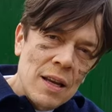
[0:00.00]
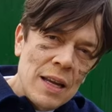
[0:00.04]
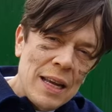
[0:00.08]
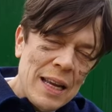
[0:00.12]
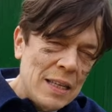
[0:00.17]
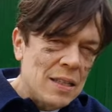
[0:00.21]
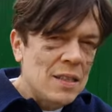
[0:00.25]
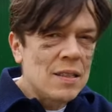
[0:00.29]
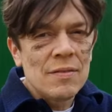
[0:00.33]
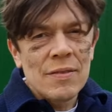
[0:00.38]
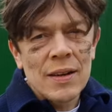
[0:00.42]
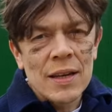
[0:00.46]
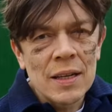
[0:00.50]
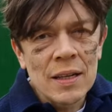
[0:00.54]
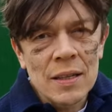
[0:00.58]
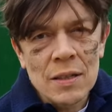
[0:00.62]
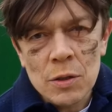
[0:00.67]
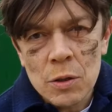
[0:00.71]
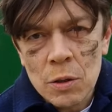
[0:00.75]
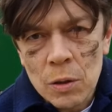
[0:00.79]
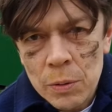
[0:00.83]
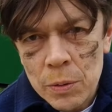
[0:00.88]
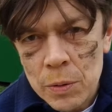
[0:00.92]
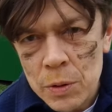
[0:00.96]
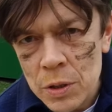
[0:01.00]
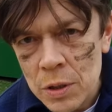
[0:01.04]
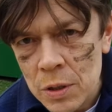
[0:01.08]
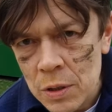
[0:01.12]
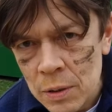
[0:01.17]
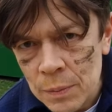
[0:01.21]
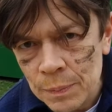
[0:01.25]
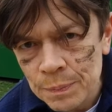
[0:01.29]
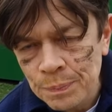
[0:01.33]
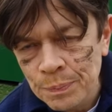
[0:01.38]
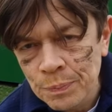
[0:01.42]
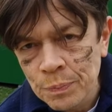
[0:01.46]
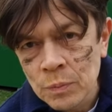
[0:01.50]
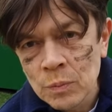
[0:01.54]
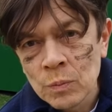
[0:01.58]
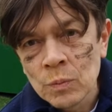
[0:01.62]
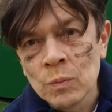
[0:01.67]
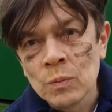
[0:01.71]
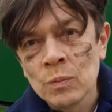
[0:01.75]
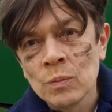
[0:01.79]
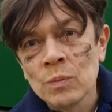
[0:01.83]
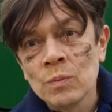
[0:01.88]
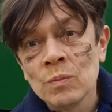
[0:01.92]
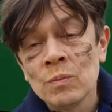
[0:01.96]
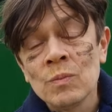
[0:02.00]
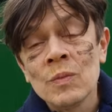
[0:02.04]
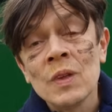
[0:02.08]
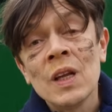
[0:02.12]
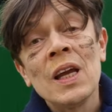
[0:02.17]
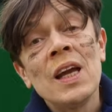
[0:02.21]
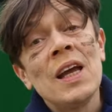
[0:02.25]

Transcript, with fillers: Is there any solution? There isn't.